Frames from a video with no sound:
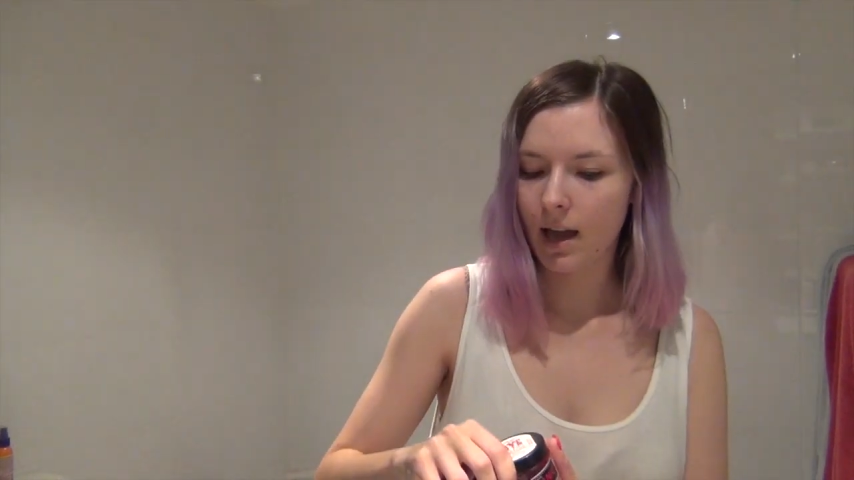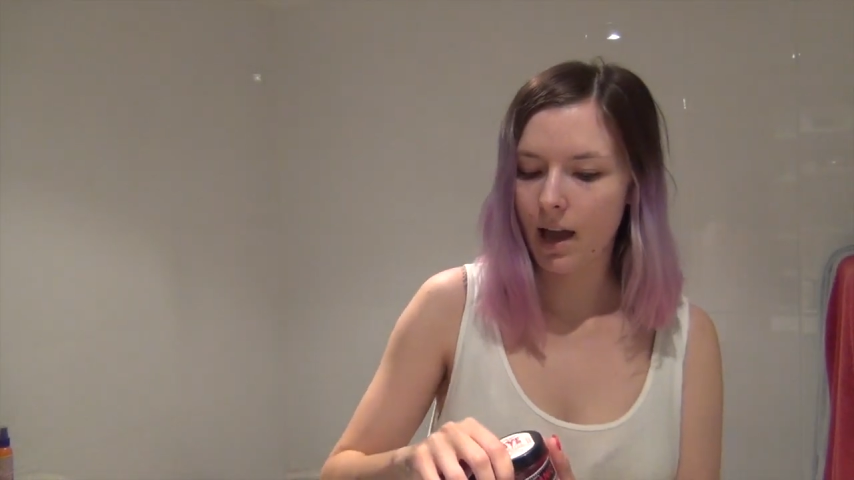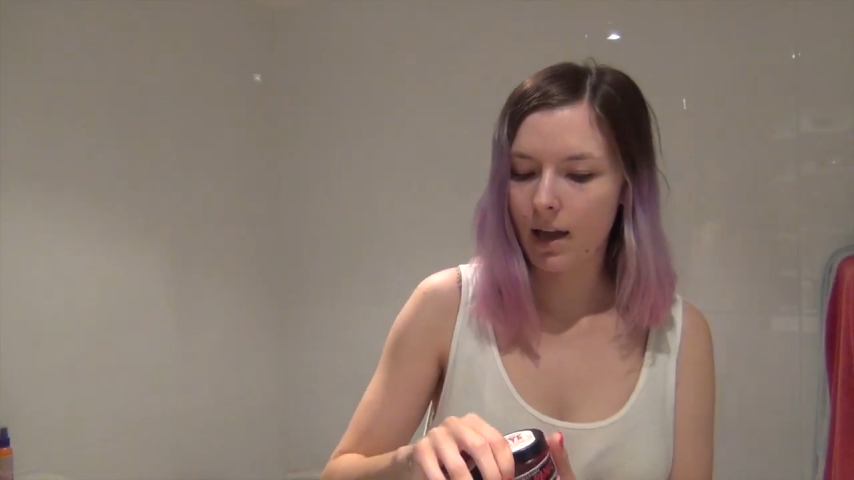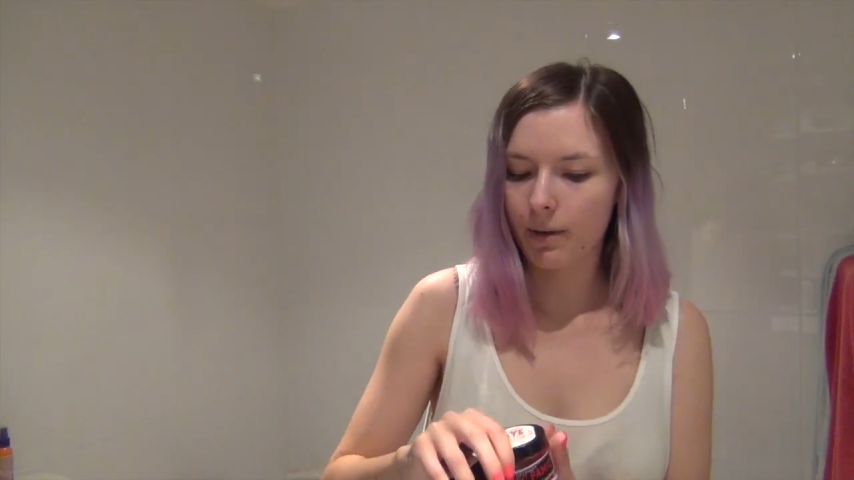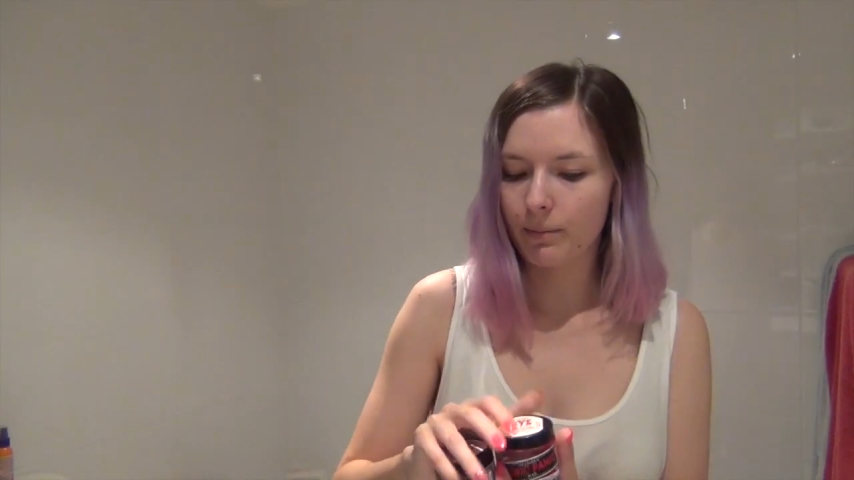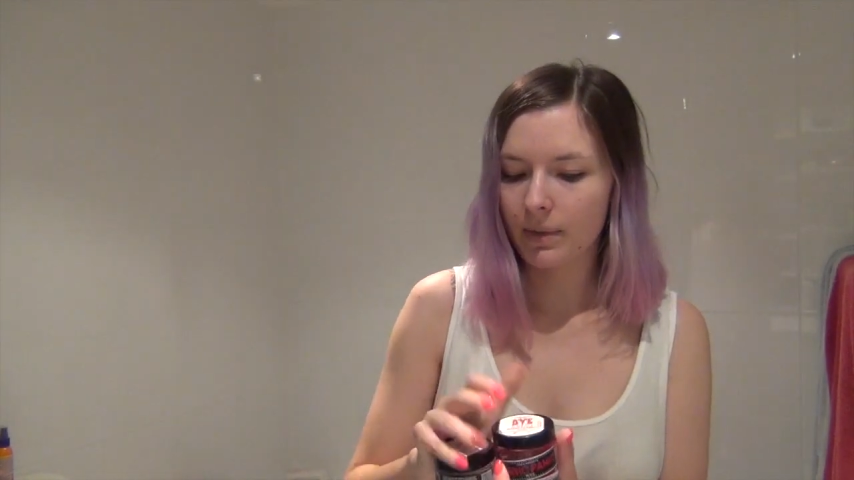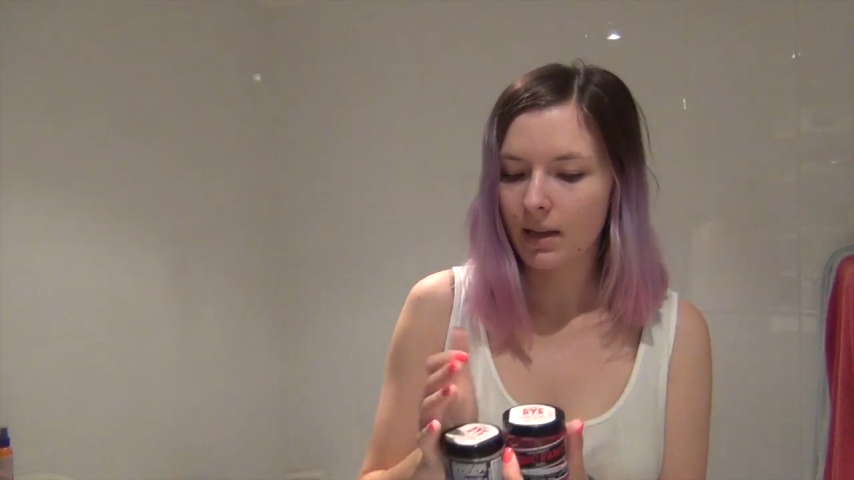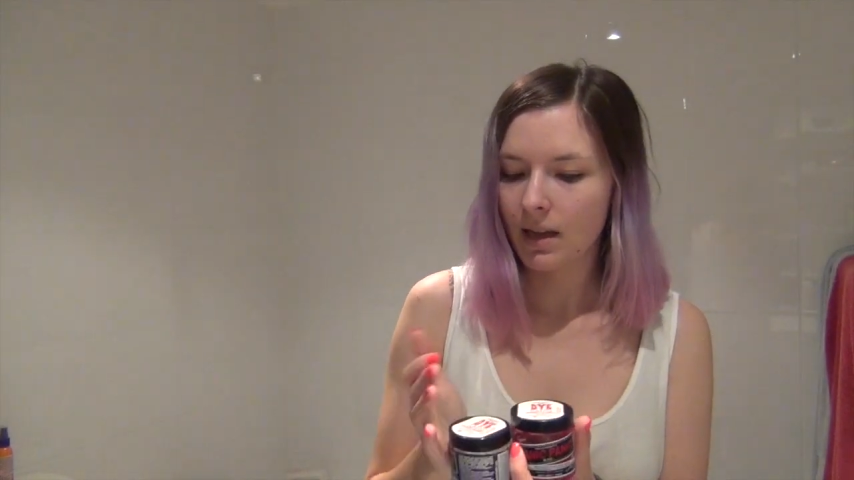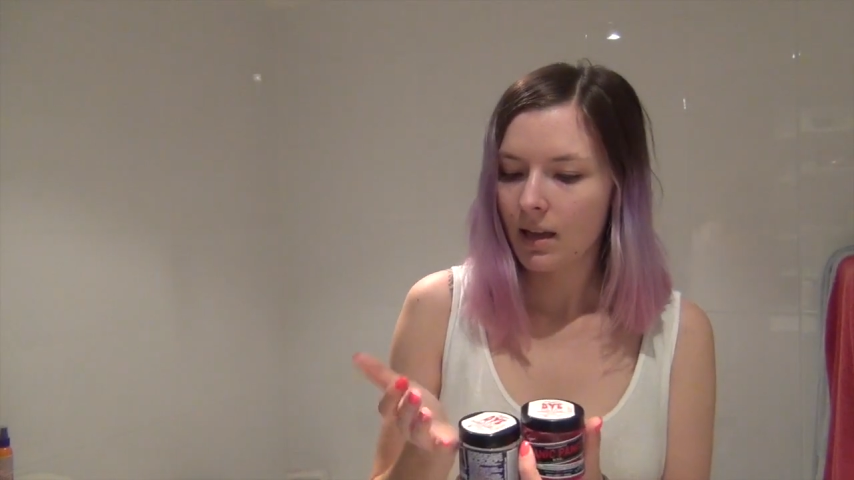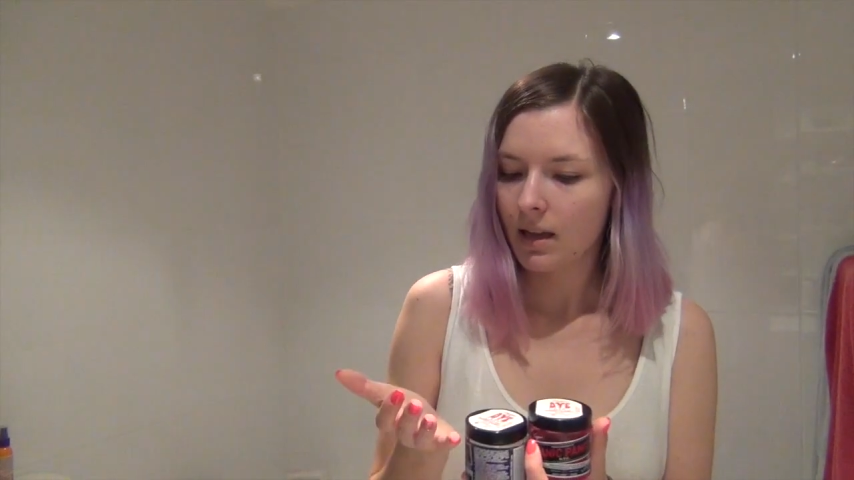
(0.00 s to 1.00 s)

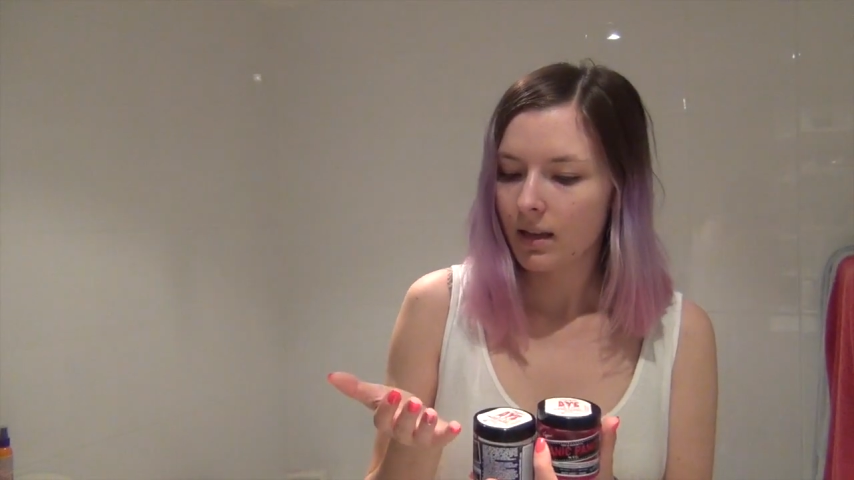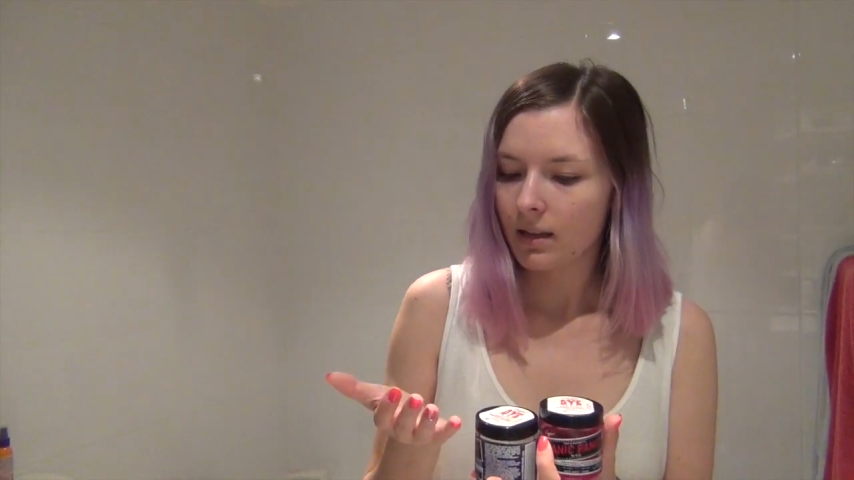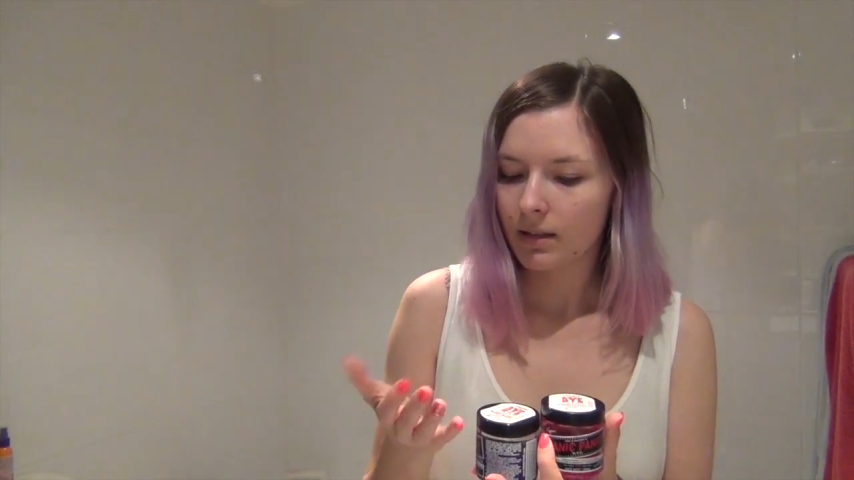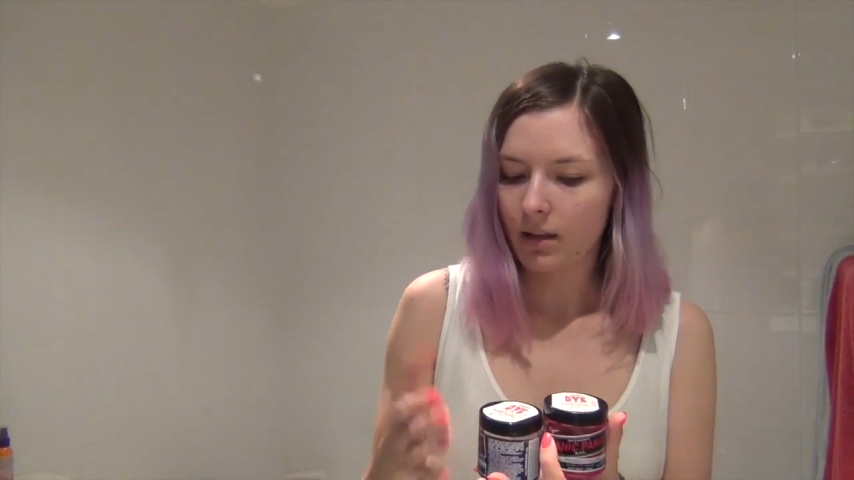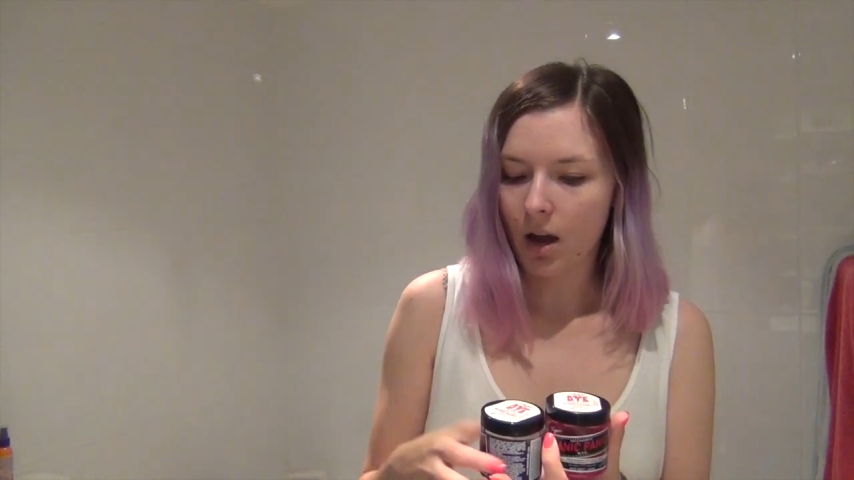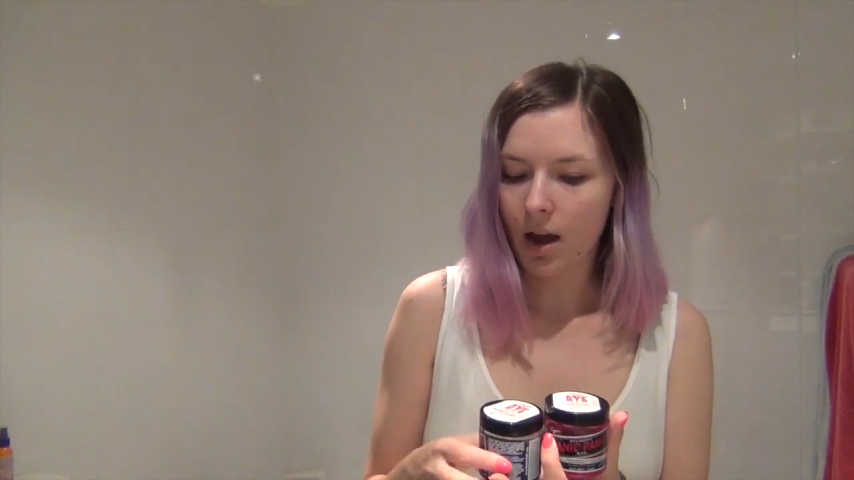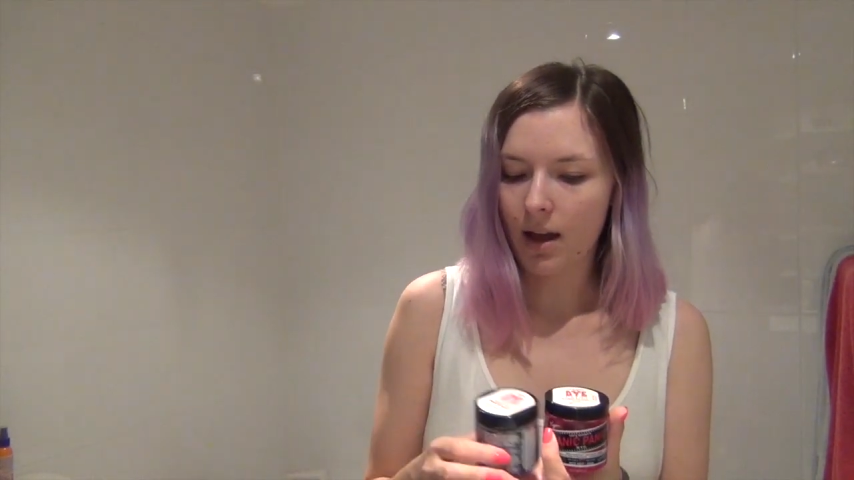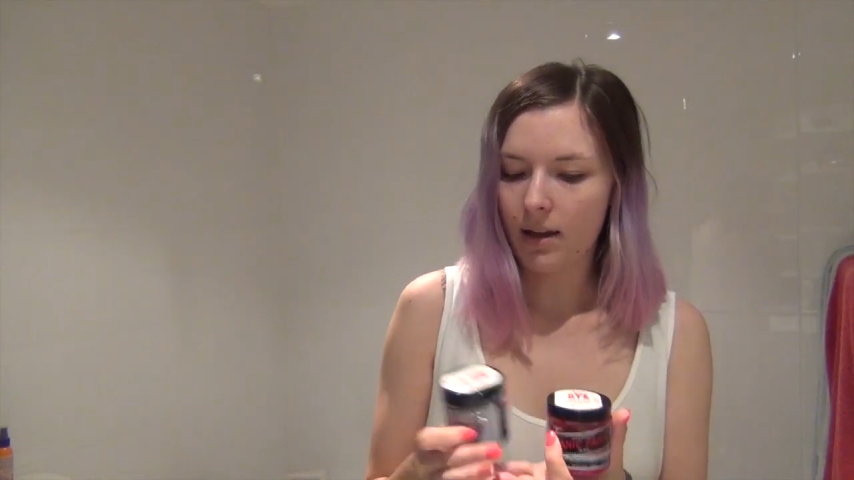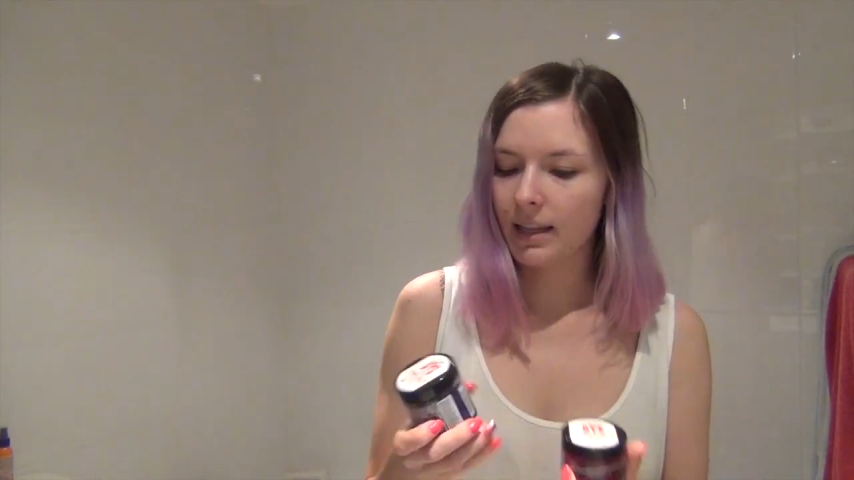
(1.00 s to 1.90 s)
Um, uh,